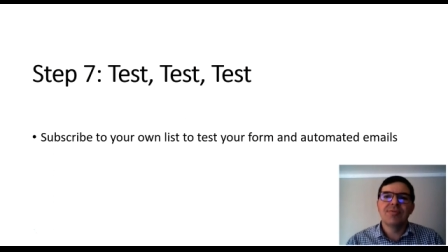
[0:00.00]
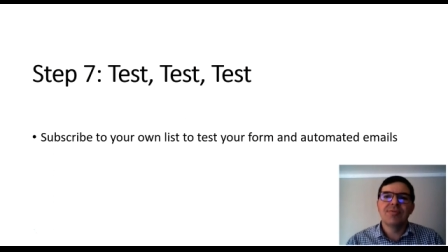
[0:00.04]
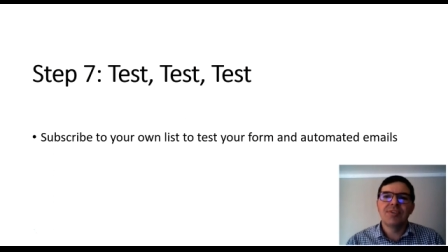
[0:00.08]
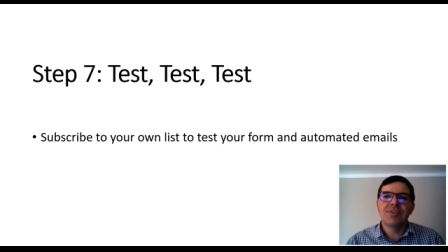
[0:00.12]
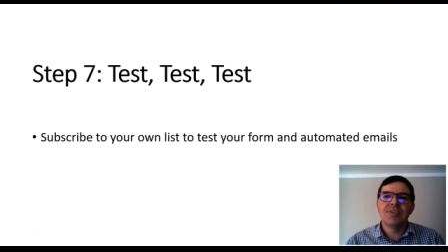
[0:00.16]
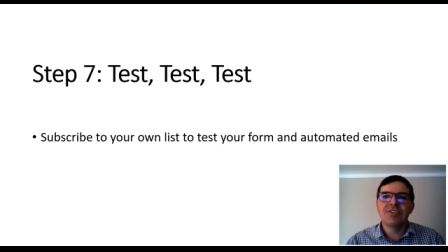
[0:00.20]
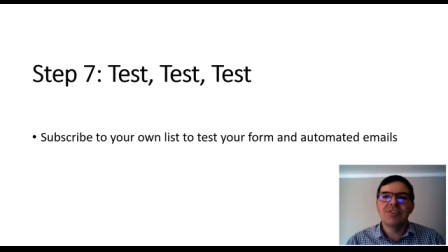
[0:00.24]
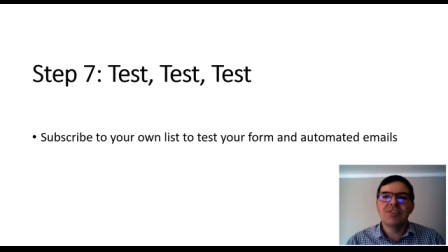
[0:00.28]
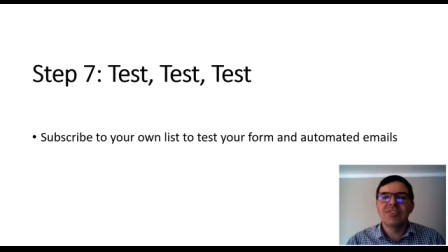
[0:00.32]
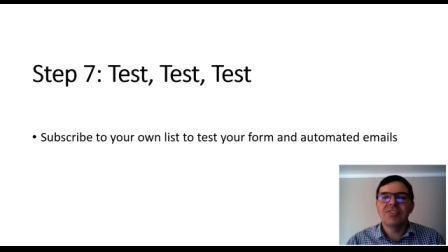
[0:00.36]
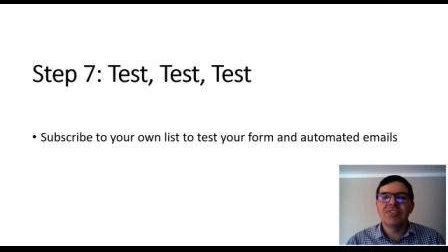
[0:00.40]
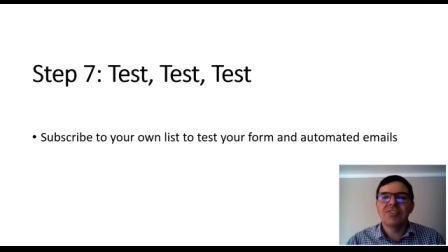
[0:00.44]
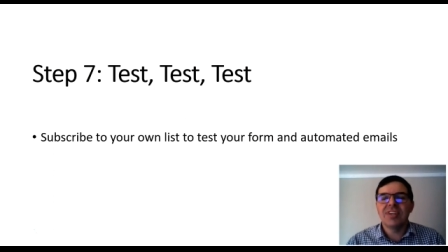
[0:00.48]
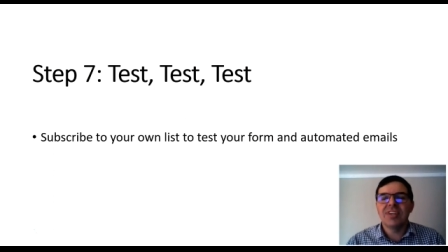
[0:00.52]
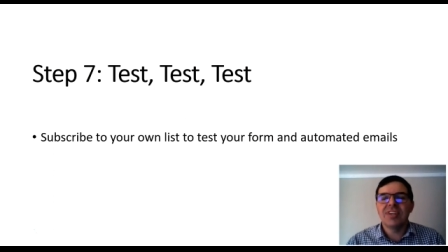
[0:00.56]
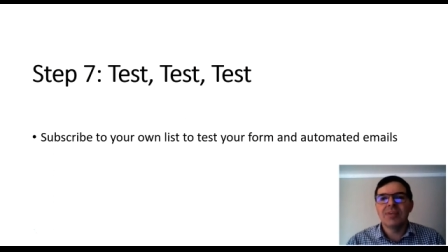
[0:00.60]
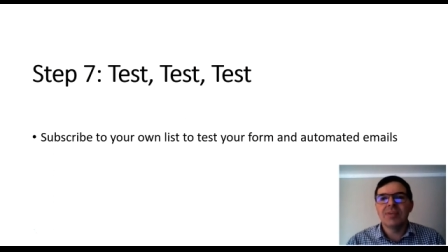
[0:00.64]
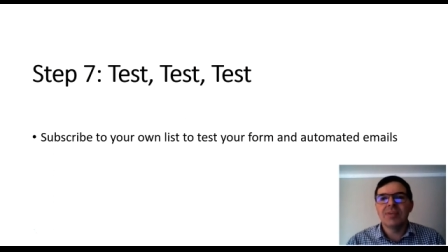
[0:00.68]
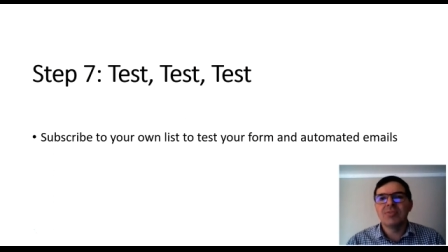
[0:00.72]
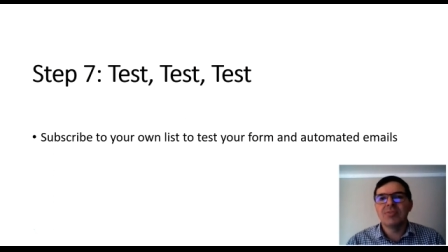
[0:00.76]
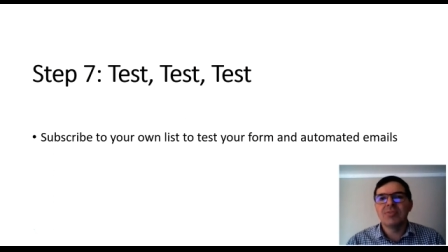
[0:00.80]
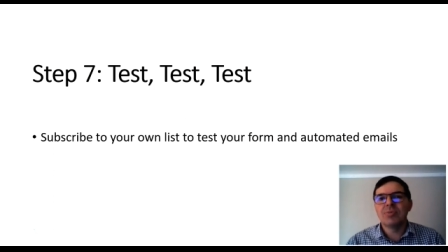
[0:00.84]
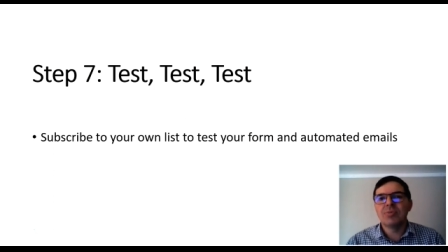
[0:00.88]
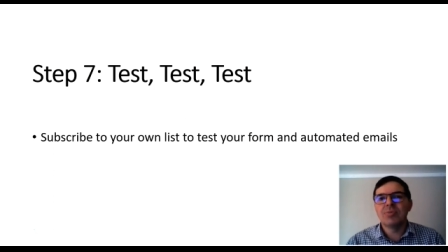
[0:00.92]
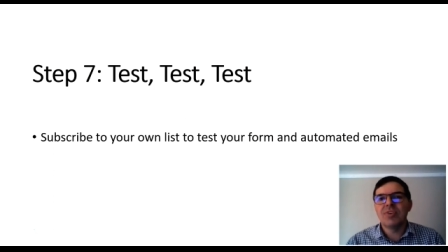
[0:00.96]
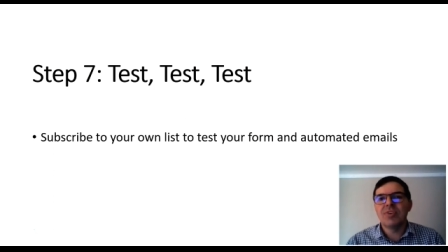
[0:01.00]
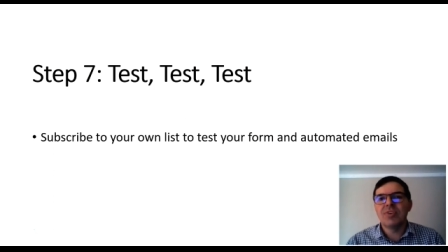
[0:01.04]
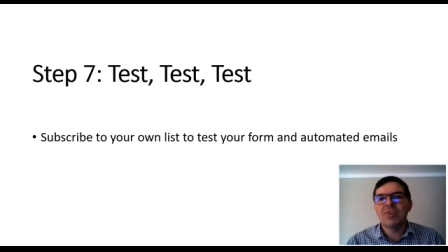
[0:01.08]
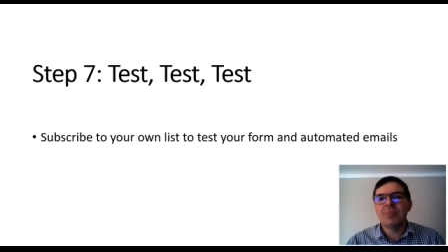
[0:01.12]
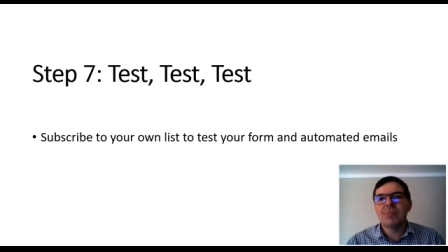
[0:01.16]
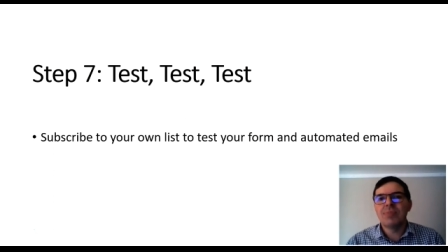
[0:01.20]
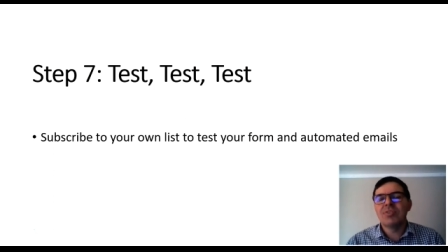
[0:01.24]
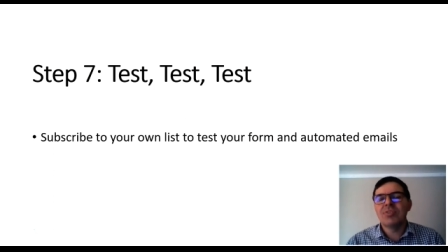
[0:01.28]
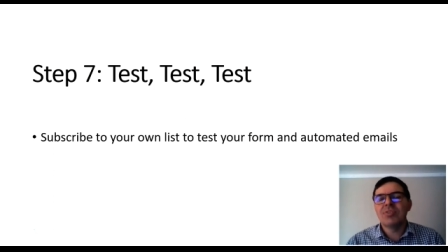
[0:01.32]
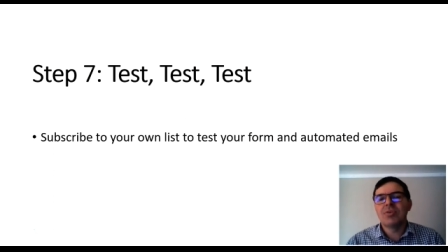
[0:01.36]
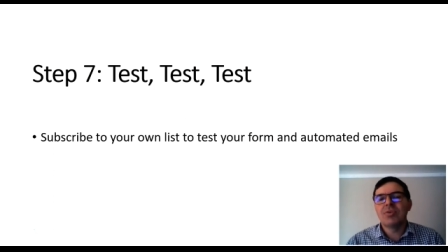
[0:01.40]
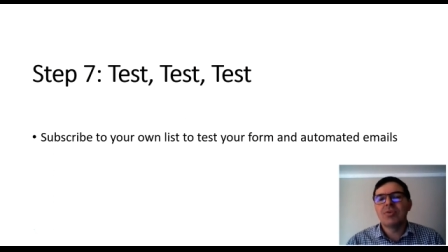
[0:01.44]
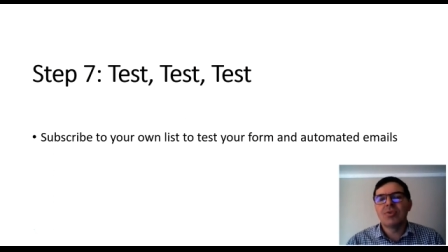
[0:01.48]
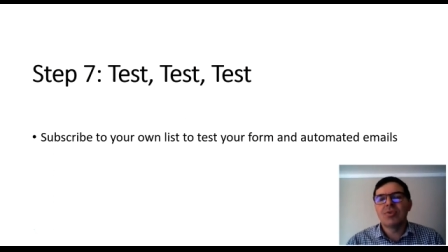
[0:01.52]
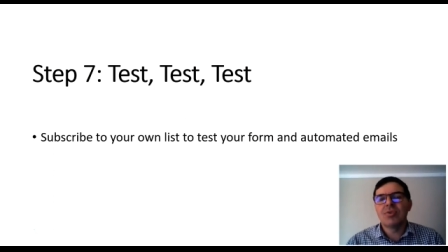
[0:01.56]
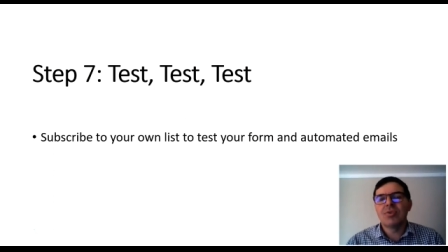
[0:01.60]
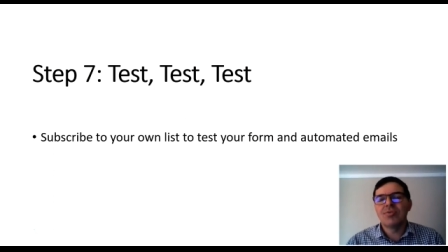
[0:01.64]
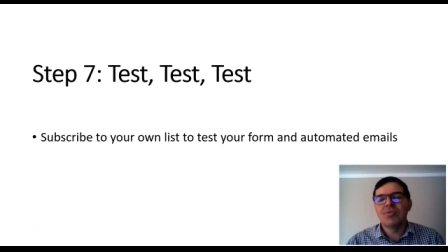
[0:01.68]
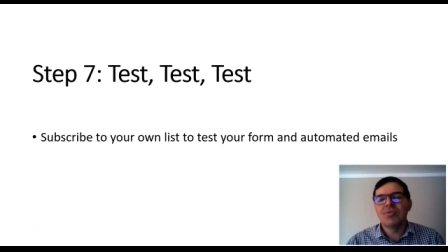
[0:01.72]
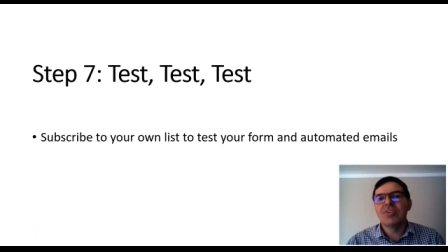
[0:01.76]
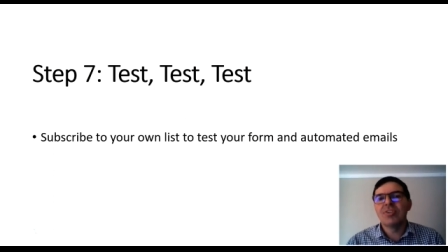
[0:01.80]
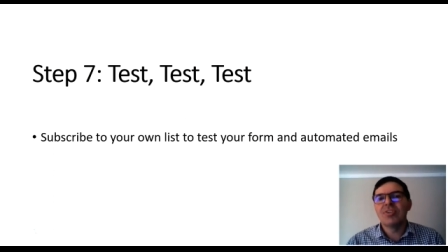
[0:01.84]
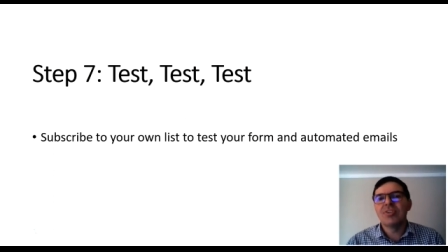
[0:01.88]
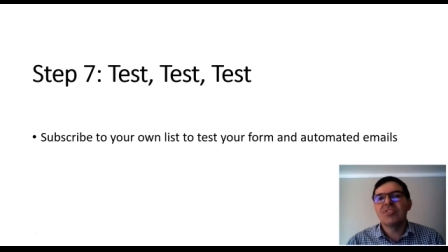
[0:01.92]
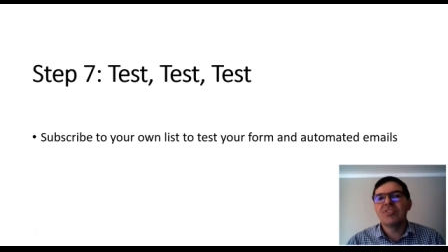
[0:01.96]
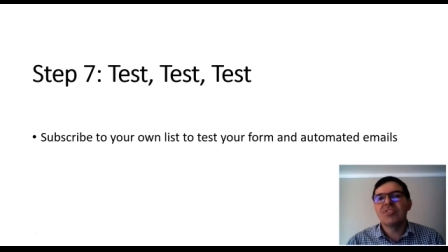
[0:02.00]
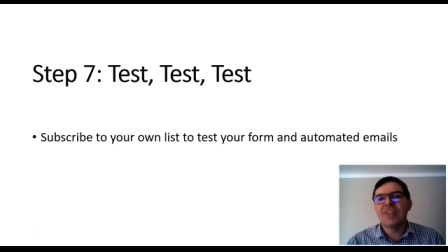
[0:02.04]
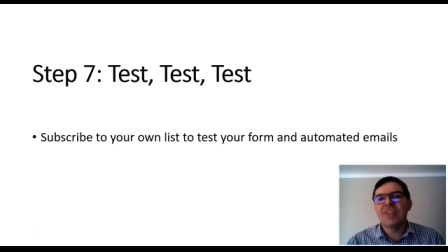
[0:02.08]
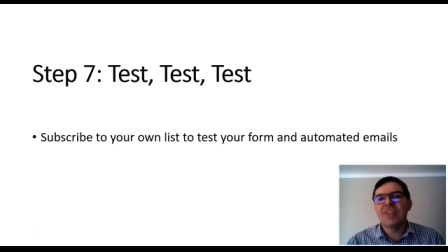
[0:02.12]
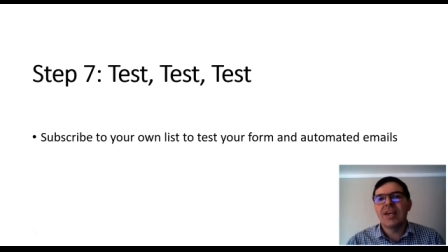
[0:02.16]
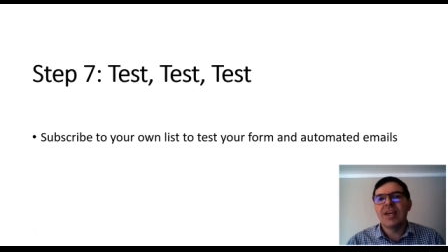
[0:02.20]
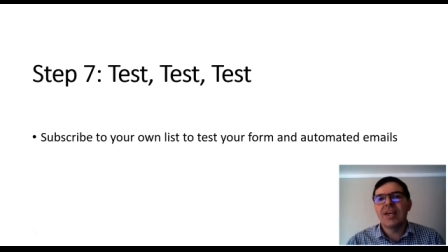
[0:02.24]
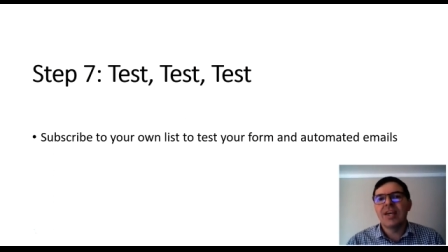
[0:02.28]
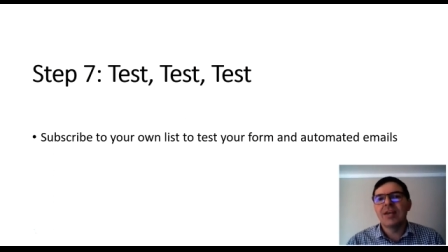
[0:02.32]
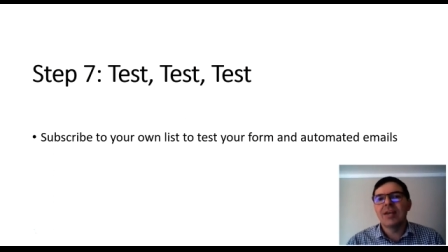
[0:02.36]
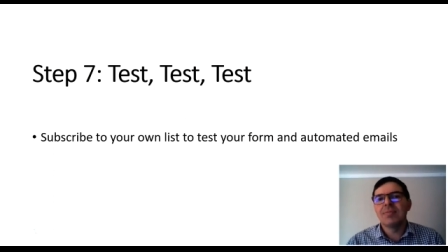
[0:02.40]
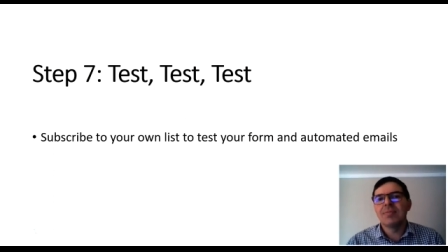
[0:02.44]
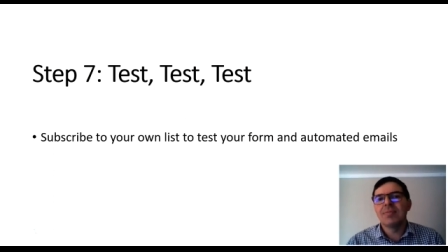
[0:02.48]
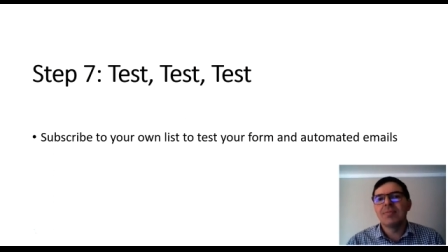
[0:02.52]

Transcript: first uh, subscription or your first, uh,